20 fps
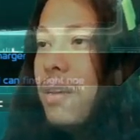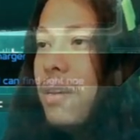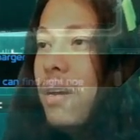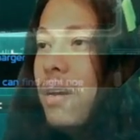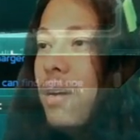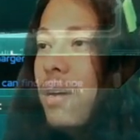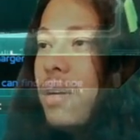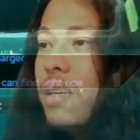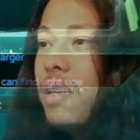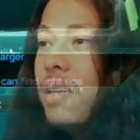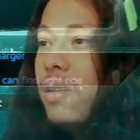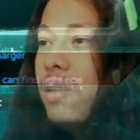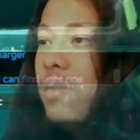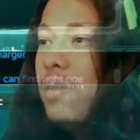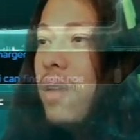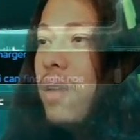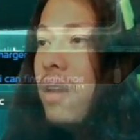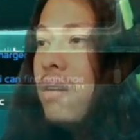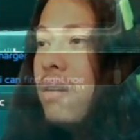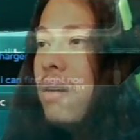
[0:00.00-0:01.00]
On a kill you
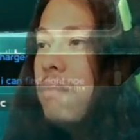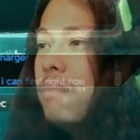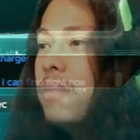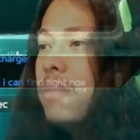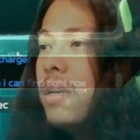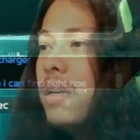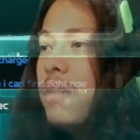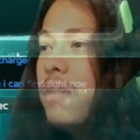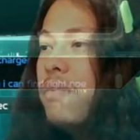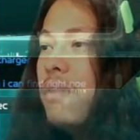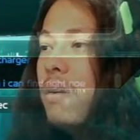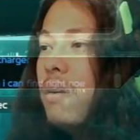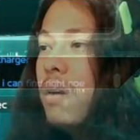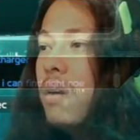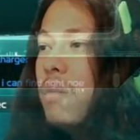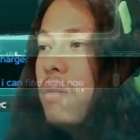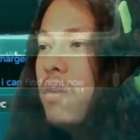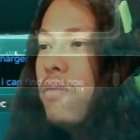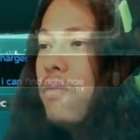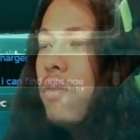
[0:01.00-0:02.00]
gain ablative
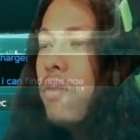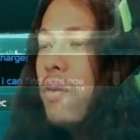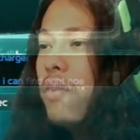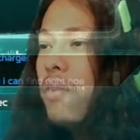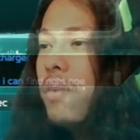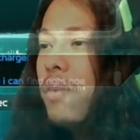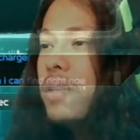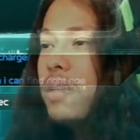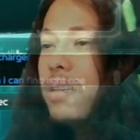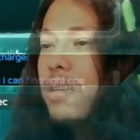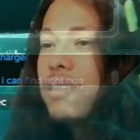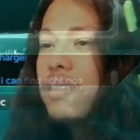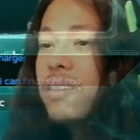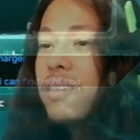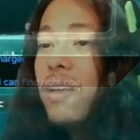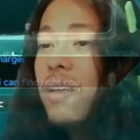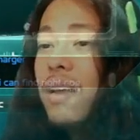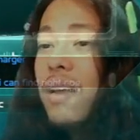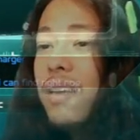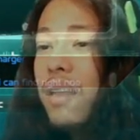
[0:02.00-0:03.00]
armor for 3 seconds.
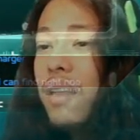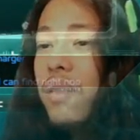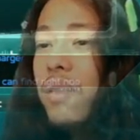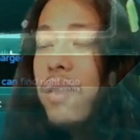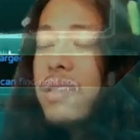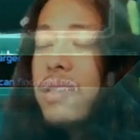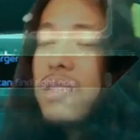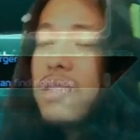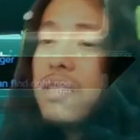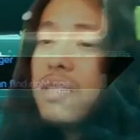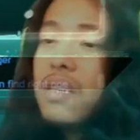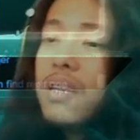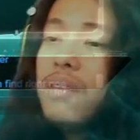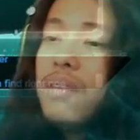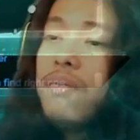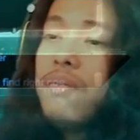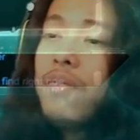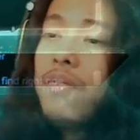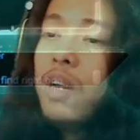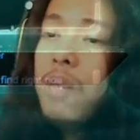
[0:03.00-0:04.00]
Again, this is
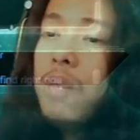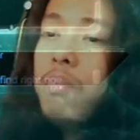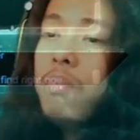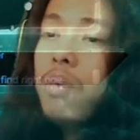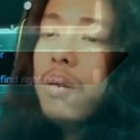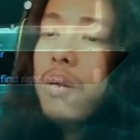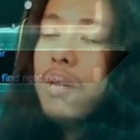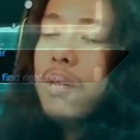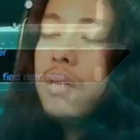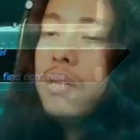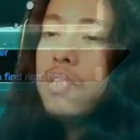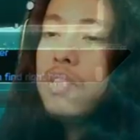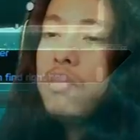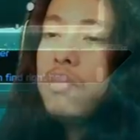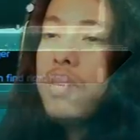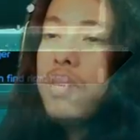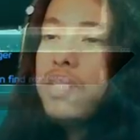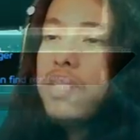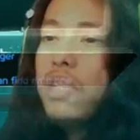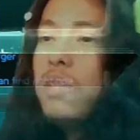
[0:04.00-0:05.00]
very important,
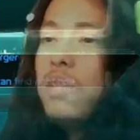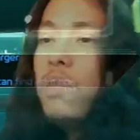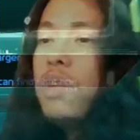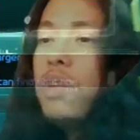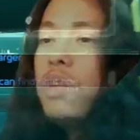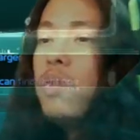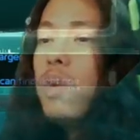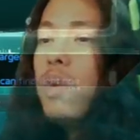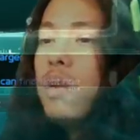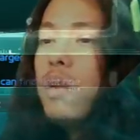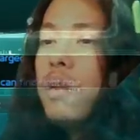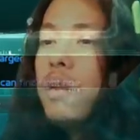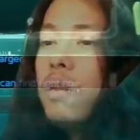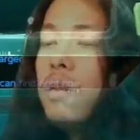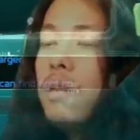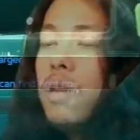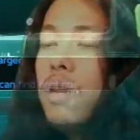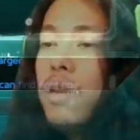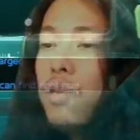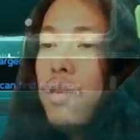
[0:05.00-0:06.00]
especially when you are in a
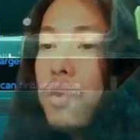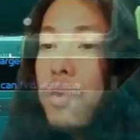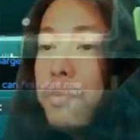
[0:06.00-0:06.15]
group